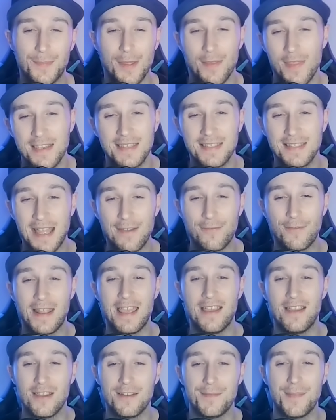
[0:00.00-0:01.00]
but this is definitely
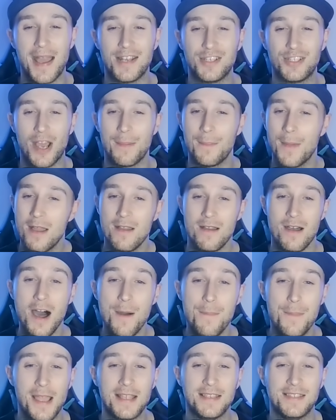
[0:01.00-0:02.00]
a good matchup
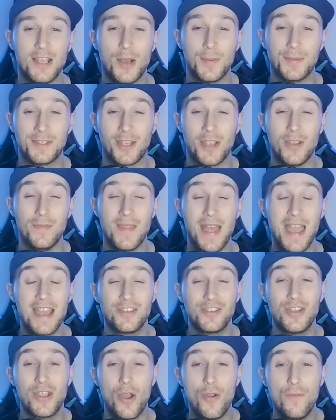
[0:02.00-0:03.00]
up against the Obstagoon. They
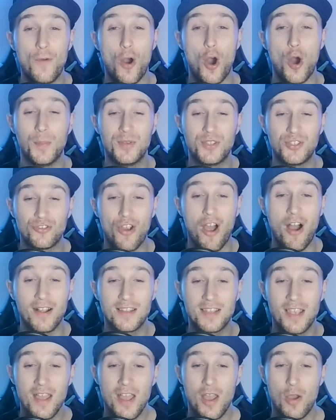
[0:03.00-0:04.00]
actually go for Obstruct.